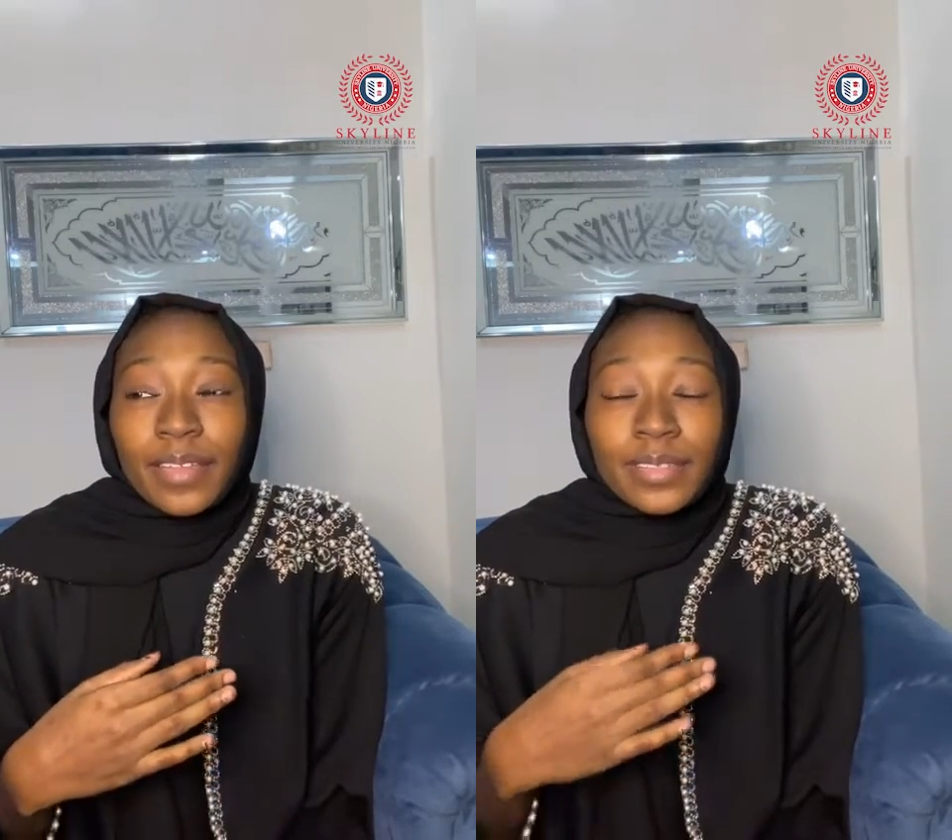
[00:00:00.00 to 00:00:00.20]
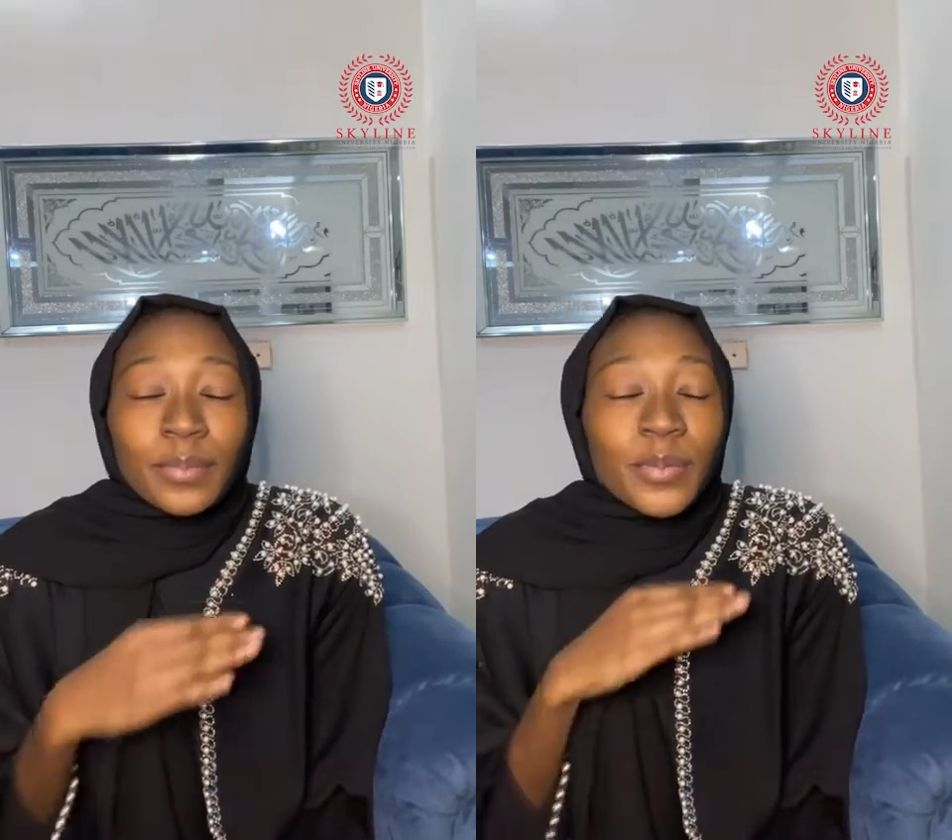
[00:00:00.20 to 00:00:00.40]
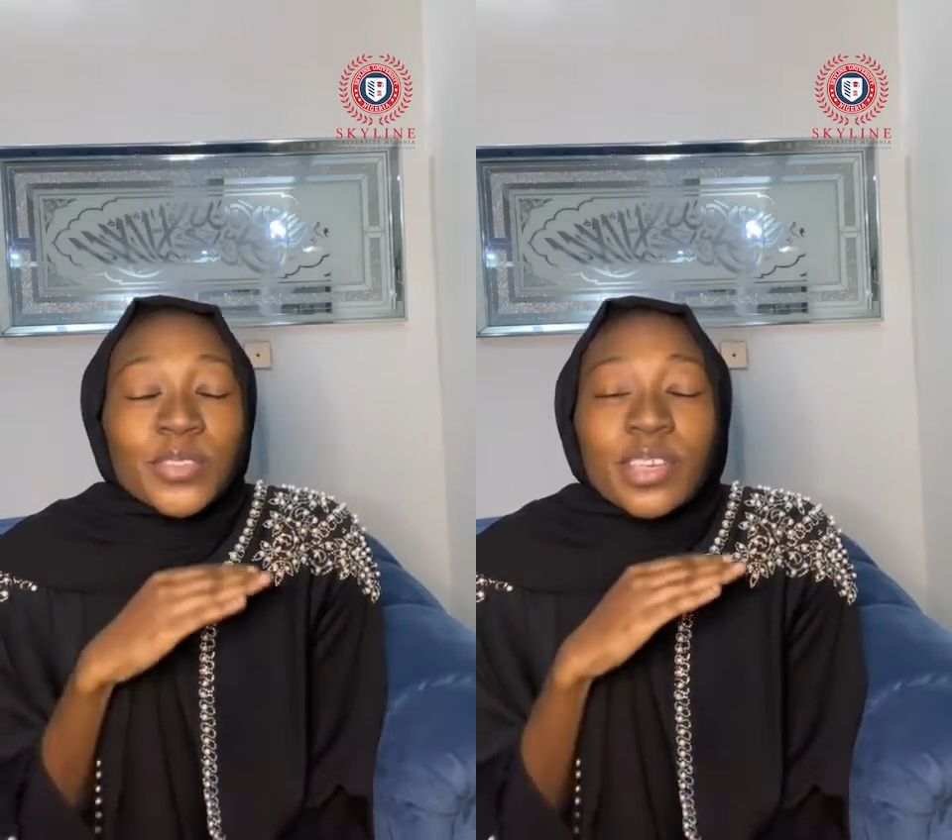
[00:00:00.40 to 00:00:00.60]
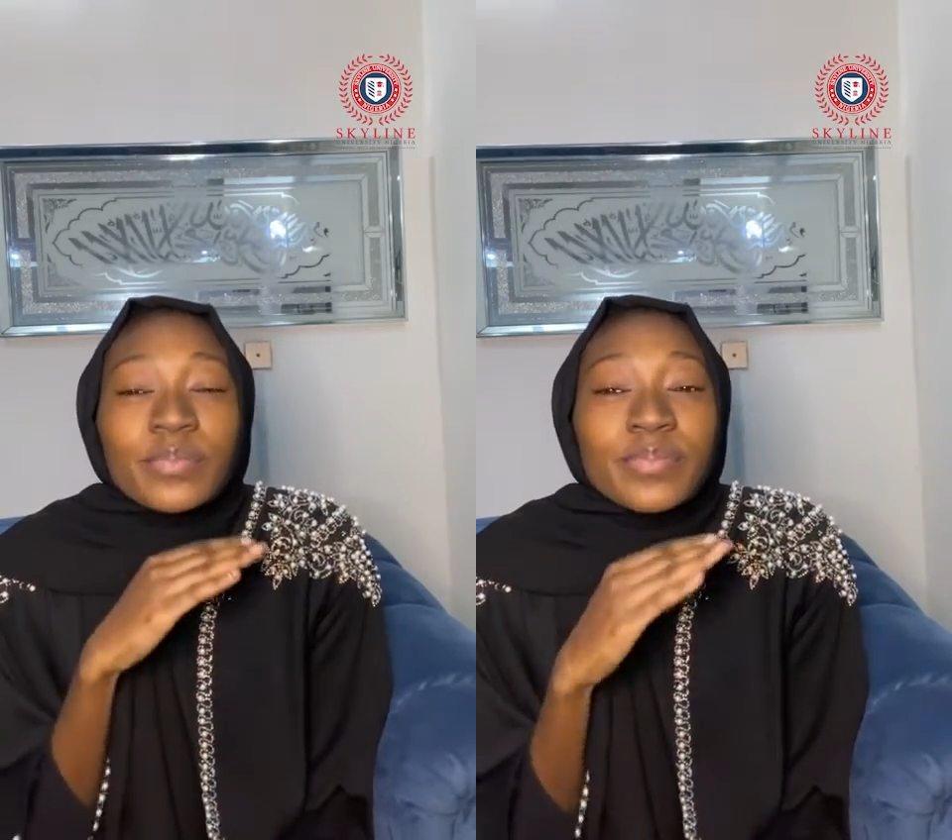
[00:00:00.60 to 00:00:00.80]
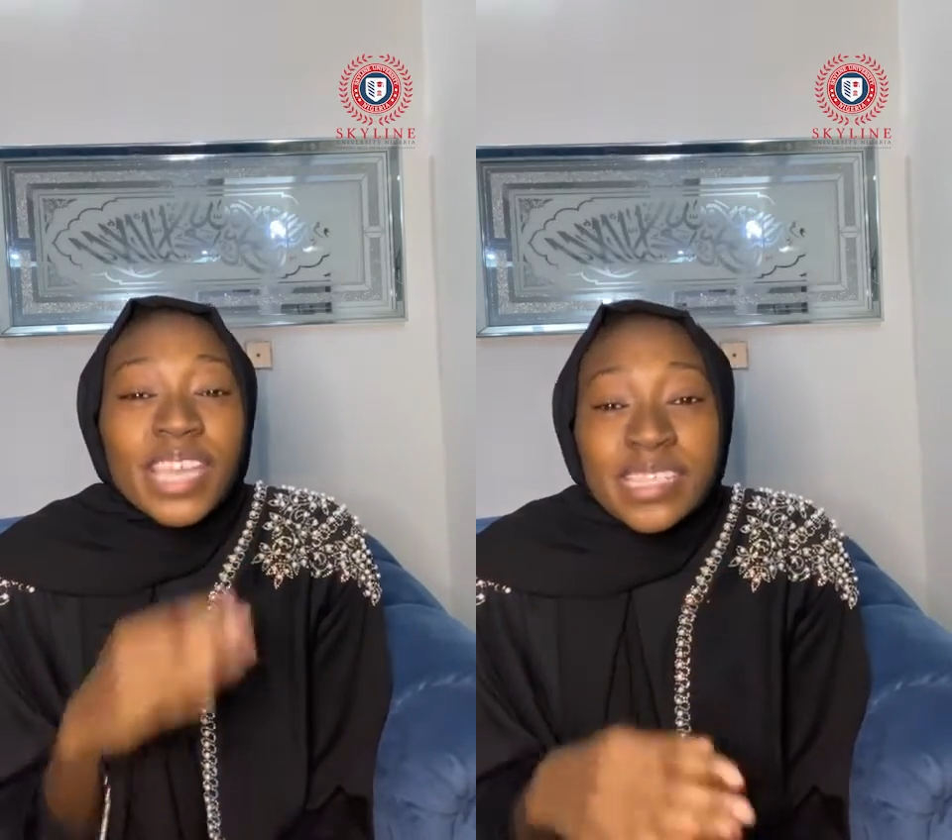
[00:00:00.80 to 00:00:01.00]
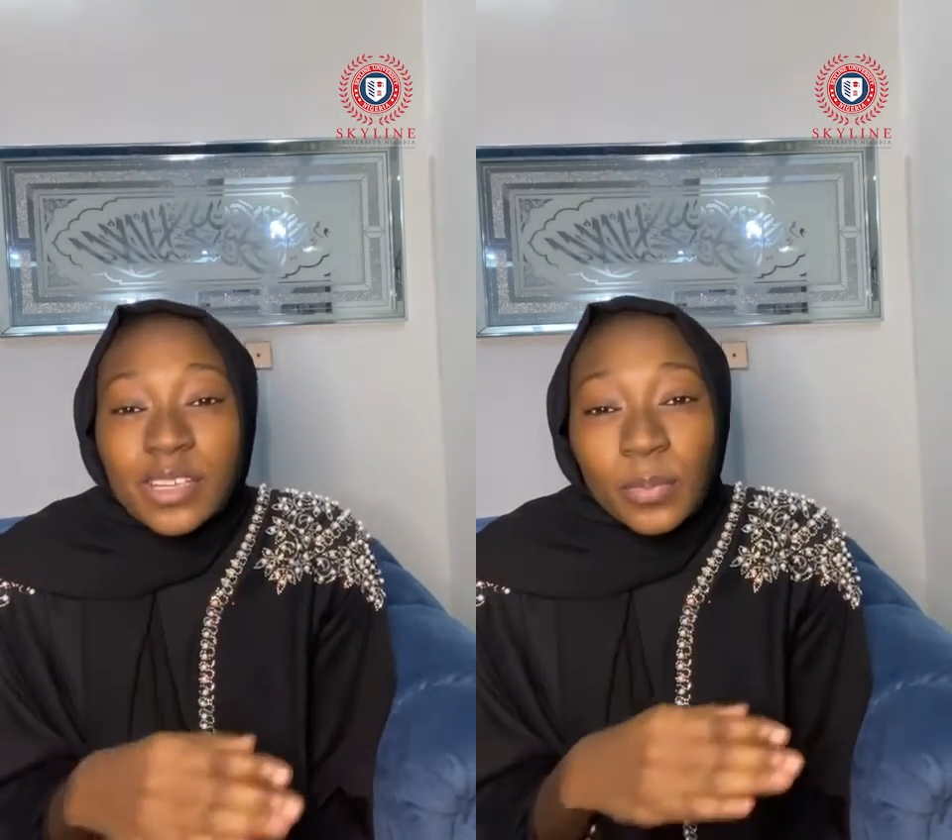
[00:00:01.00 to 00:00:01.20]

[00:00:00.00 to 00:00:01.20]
the most amazing